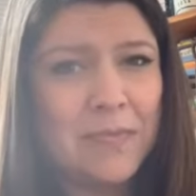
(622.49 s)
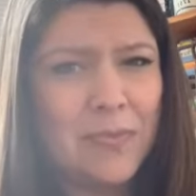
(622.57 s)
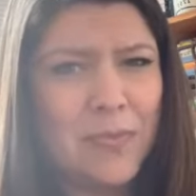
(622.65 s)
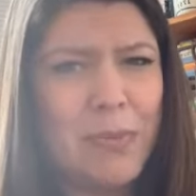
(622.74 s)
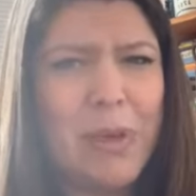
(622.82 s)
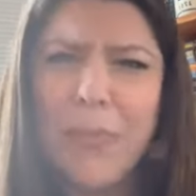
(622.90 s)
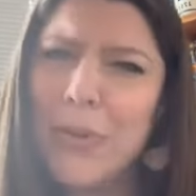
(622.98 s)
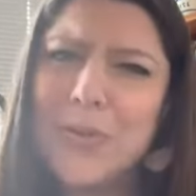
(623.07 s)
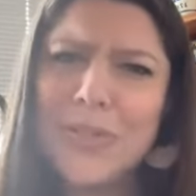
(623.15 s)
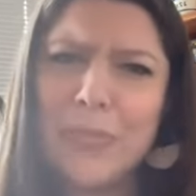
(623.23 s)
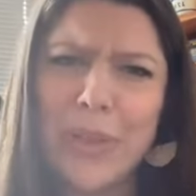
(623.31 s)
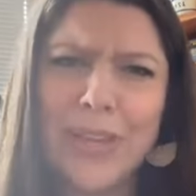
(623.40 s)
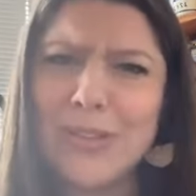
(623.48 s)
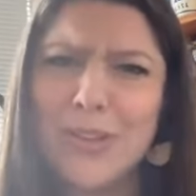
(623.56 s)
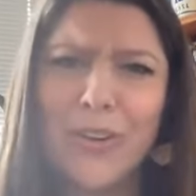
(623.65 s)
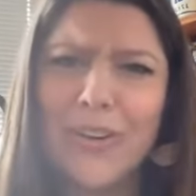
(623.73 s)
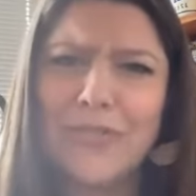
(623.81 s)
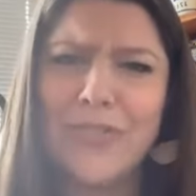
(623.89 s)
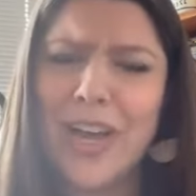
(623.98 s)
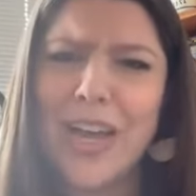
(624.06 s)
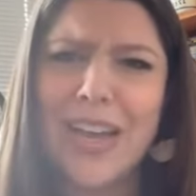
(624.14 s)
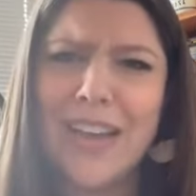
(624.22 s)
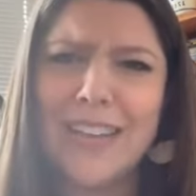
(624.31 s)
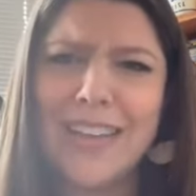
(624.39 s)
We might post a picture of
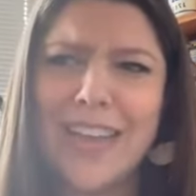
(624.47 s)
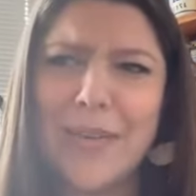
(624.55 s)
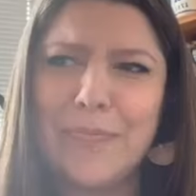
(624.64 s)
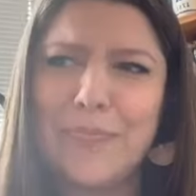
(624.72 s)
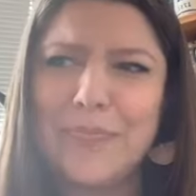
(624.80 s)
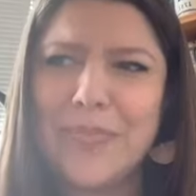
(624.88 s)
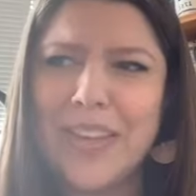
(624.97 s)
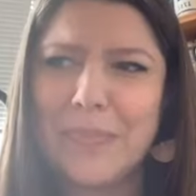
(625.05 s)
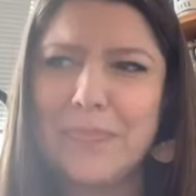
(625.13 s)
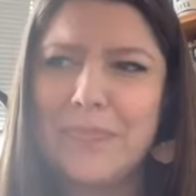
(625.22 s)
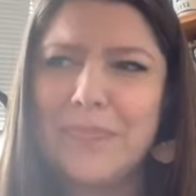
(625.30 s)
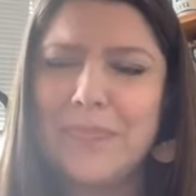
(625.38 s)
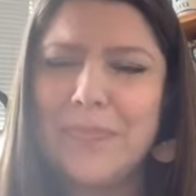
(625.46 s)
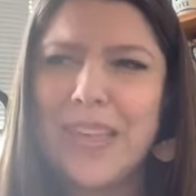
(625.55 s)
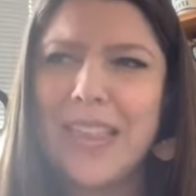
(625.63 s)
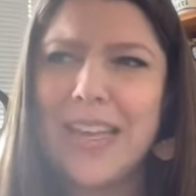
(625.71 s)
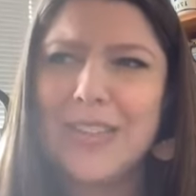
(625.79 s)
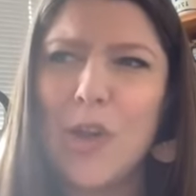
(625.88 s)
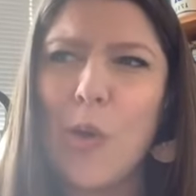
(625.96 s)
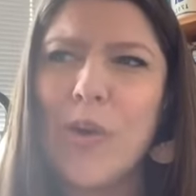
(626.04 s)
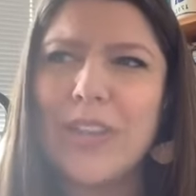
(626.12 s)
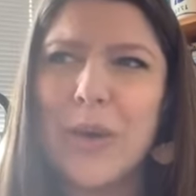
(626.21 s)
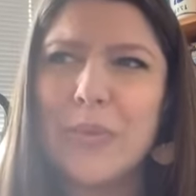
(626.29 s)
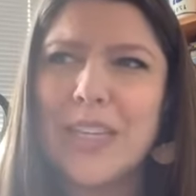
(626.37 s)
I think I saw
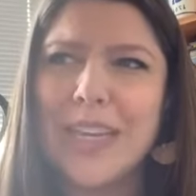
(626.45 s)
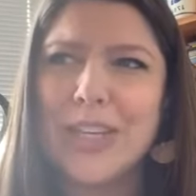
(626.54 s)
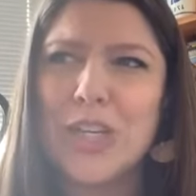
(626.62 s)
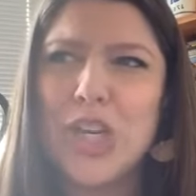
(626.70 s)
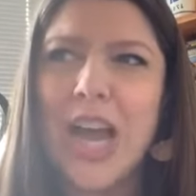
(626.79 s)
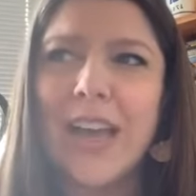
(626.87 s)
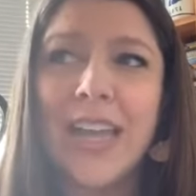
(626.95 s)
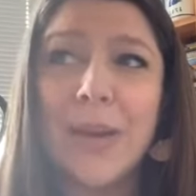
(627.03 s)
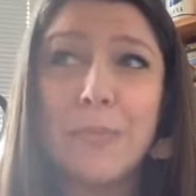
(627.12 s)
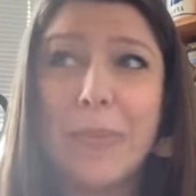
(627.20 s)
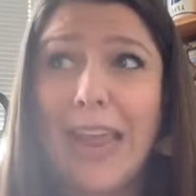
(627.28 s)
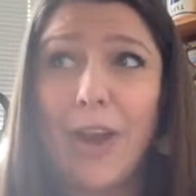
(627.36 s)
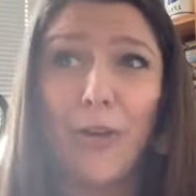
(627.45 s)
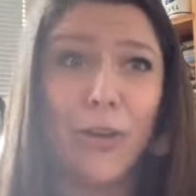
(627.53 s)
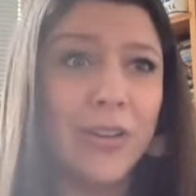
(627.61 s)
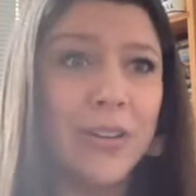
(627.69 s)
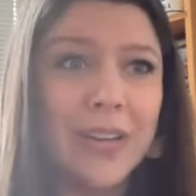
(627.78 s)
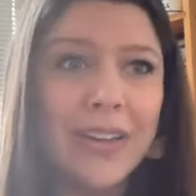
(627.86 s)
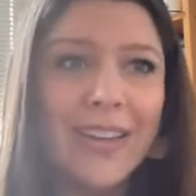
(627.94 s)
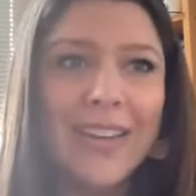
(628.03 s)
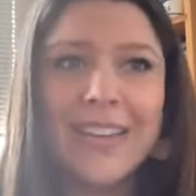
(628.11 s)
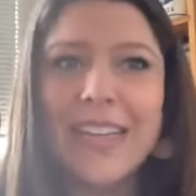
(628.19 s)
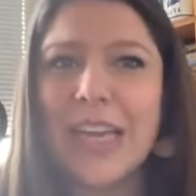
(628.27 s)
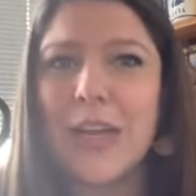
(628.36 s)
one that was like a giant bear,
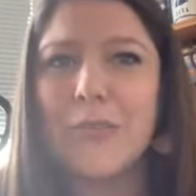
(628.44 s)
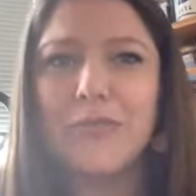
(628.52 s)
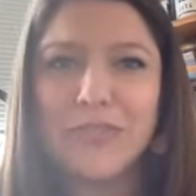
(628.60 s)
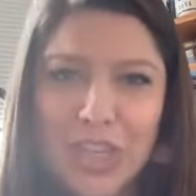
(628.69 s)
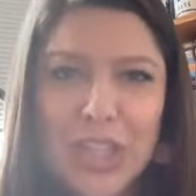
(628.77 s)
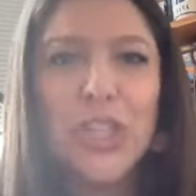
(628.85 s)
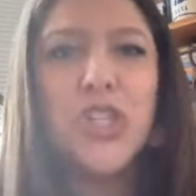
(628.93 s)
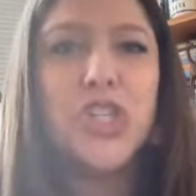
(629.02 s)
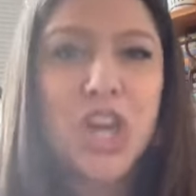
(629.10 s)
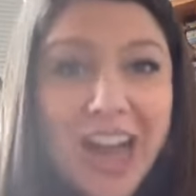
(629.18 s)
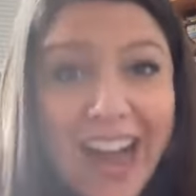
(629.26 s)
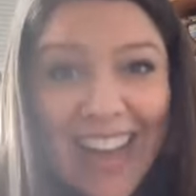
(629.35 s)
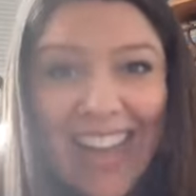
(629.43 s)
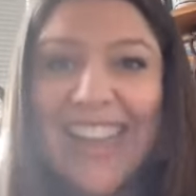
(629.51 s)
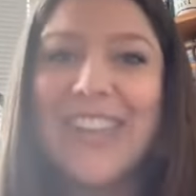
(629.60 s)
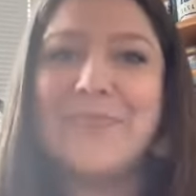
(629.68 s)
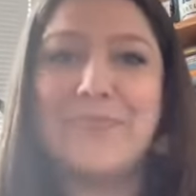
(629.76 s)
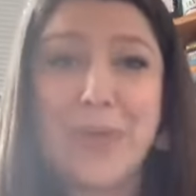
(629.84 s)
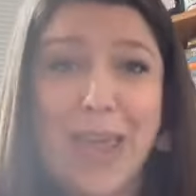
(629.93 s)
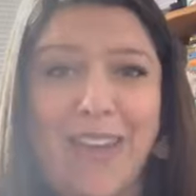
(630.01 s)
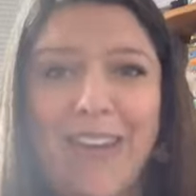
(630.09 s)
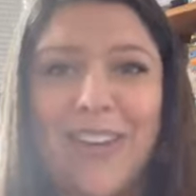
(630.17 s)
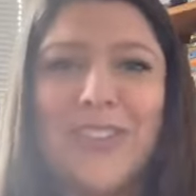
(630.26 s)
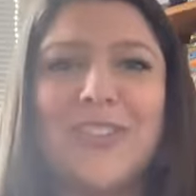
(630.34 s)
like a giant
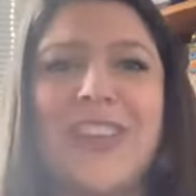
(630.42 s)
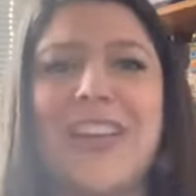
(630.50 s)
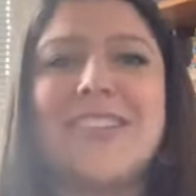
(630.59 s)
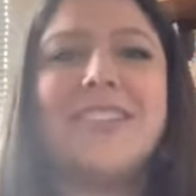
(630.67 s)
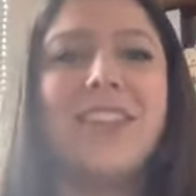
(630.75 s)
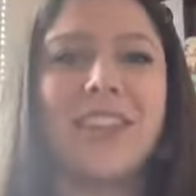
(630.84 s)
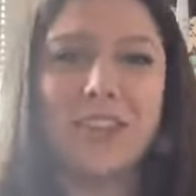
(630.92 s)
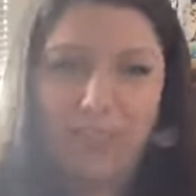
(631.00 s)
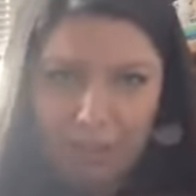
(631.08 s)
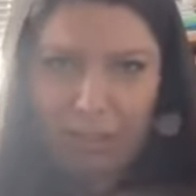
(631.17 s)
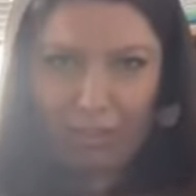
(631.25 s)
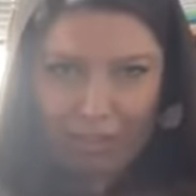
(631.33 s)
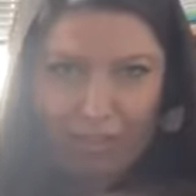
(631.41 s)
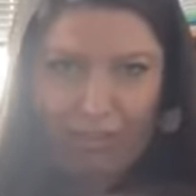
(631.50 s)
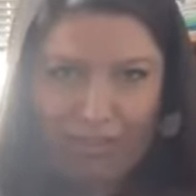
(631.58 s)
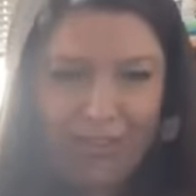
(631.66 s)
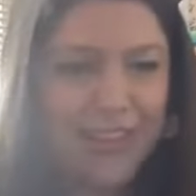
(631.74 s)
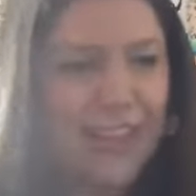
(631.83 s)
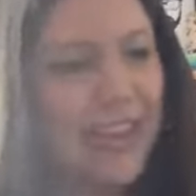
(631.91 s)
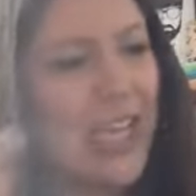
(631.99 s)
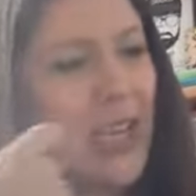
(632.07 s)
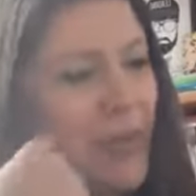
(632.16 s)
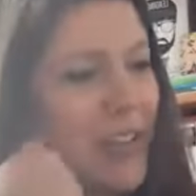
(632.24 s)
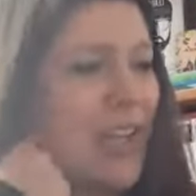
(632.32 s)
bear just like sitting there like, oh.
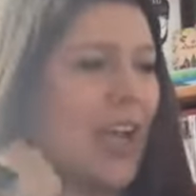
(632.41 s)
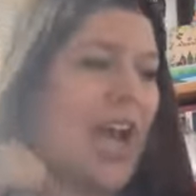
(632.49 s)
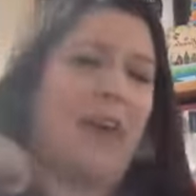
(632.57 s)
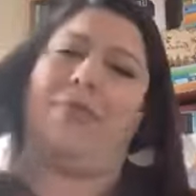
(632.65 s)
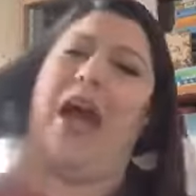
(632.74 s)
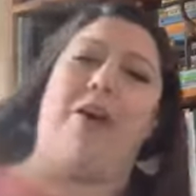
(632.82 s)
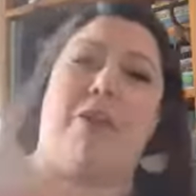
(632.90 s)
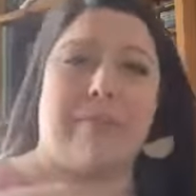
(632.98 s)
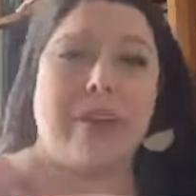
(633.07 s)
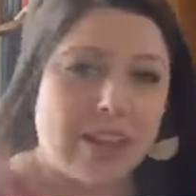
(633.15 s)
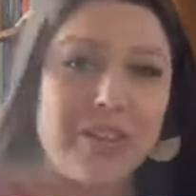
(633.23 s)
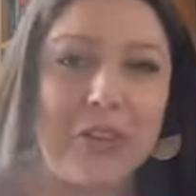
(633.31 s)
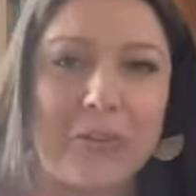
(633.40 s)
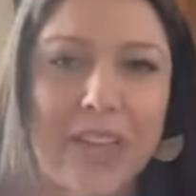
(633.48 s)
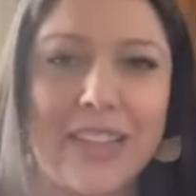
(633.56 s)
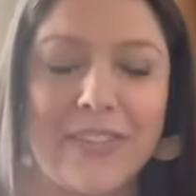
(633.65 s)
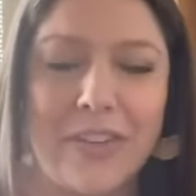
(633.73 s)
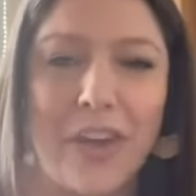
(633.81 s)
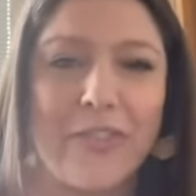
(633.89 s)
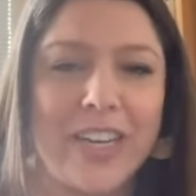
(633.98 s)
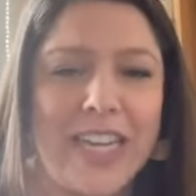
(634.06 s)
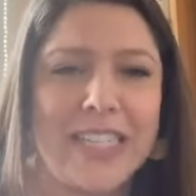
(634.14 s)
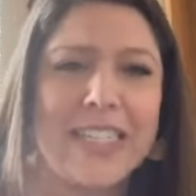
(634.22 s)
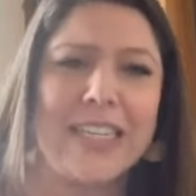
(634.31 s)
That was like how I'm gonna look when I leave
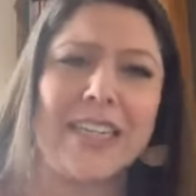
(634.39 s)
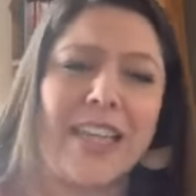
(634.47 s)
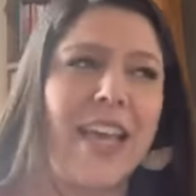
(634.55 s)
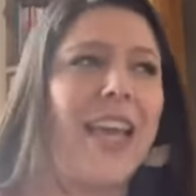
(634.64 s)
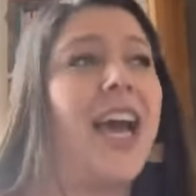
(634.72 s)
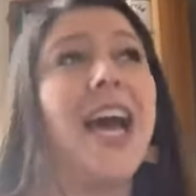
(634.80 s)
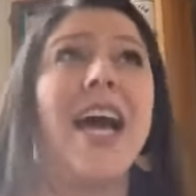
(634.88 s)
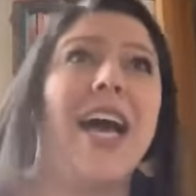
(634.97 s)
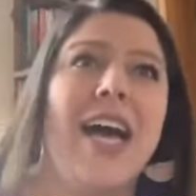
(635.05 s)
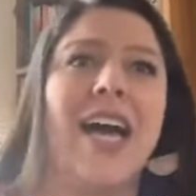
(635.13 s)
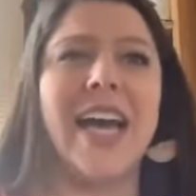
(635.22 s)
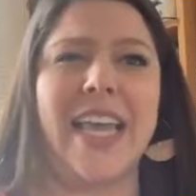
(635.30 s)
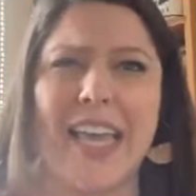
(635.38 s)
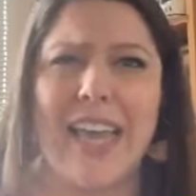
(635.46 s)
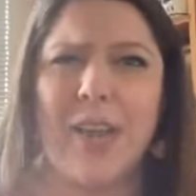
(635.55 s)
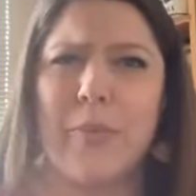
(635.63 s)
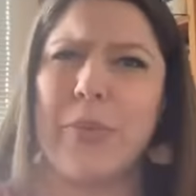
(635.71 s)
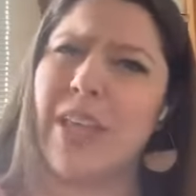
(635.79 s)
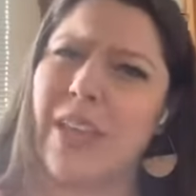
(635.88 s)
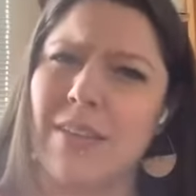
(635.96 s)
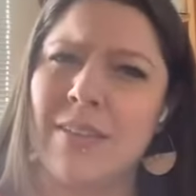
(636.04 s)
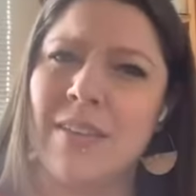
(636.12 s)
COVID-19, and like, I get it, but like,